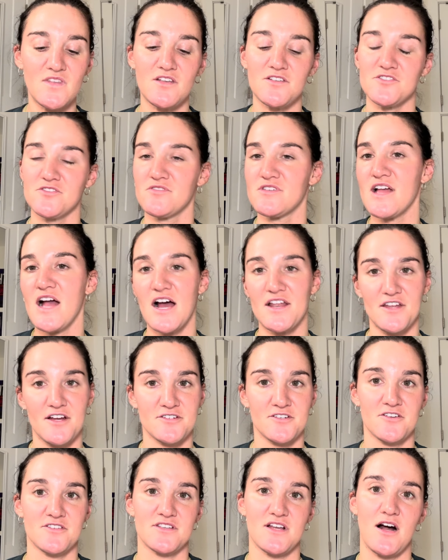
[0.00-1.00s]
So the
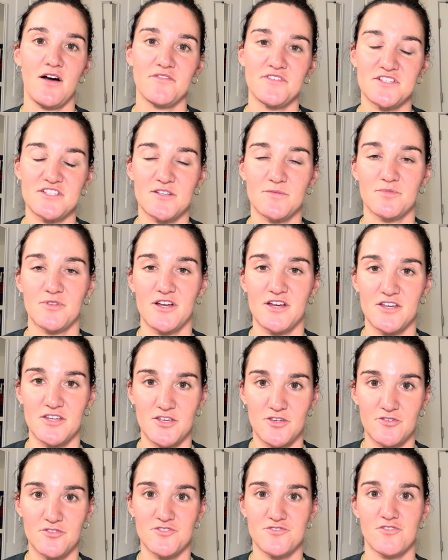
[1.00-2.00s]
adductors obviously play
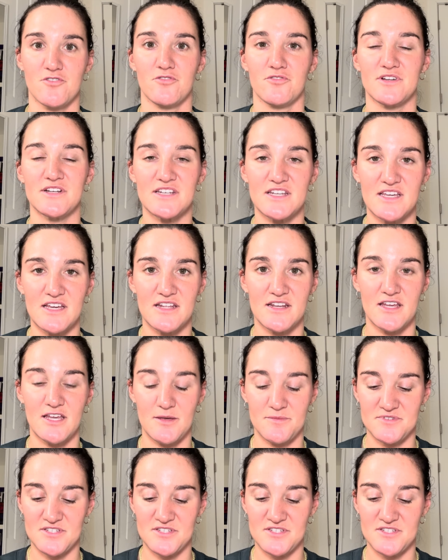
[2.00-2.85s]
a huge role in knee and hip